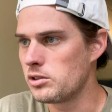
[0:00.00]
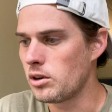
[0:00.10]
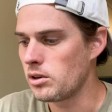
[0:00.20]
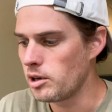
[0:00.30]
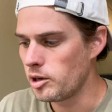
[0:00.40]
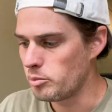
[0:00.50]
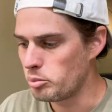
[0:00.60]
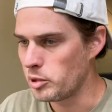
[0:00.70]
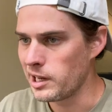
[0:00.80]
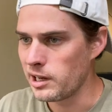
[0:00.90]
start a
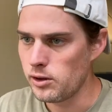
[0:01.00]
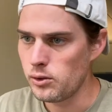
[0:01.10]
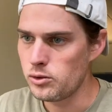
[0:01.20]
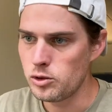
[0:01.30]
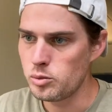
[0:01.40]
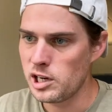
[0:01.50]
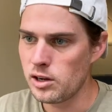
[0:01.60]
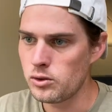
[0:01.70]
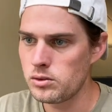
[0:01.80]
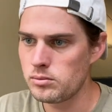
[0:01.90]
blank YouTube
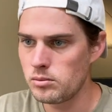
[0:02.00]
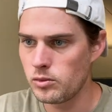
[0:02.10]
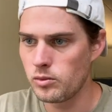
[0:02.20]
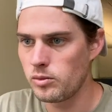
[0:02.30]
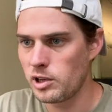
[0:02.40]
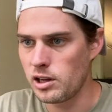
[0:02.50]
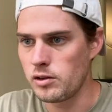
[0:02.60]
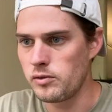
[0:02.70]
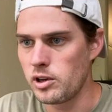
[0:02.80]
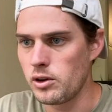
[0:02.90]
channel, get
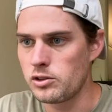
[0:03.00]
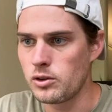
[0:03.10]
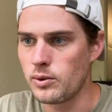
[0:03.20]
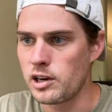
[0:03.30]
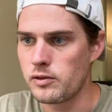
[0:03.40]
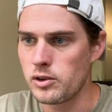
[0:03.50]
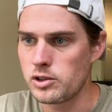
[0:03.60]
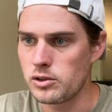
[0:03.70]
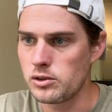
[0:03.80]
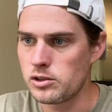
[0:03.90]
a video to rank for a
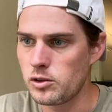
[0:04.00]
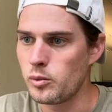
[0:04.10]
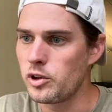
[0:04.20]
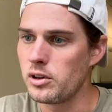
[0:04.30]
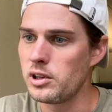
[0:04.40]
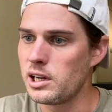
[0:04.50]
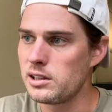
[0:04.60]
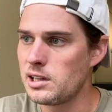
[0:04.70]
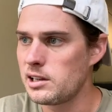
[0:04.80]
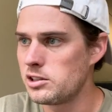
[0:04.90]
search term with a link
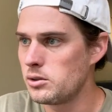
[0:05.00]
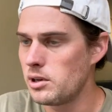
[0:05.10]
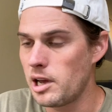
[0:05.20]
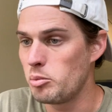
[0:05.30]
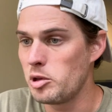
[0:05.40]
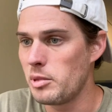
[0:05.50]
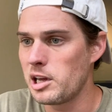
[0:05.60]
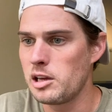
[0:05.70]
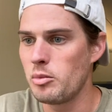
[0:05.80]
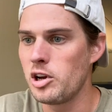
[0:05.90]
attached to it, and be
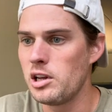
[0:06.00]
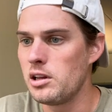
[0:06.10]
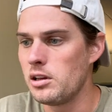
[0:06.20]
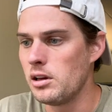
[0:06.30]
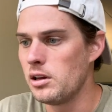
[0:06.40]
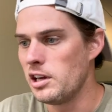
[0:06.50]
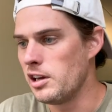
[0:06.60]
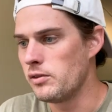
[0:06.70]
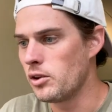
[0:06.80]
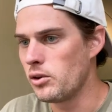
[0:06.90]
making money
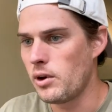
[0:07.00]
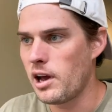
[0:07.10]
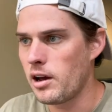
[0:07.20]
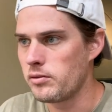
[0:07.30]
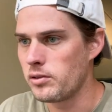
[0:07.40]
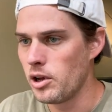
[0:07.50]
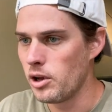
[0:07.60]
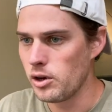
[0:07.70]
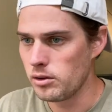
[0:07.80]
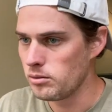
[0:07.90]
even though you have
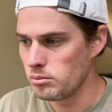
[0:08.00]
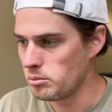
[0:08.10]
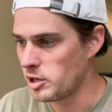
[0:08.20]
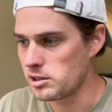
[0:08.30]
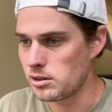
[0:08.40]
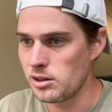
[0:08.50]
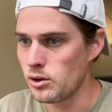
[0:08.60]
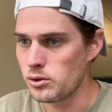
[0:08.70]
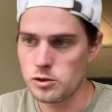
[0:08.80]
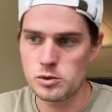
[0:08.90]
basically
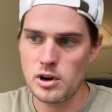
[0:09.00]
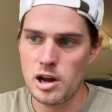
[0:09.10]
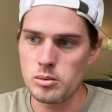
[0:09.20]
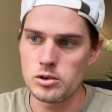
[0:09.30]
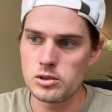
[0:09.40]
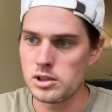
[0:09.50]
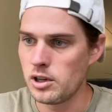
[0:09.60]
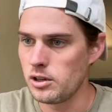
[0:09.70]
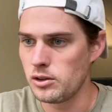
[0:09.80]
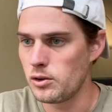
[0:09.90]
no subscribers,
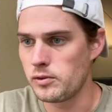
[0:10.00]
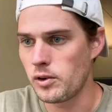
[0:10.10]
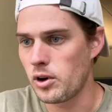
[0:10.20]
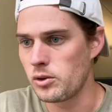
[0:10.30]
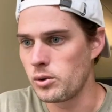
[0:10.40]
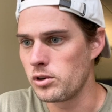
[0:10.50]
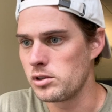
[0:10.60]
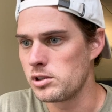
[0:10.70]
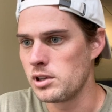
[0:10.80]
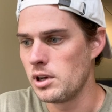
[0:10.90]
no
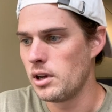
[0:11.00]
followers,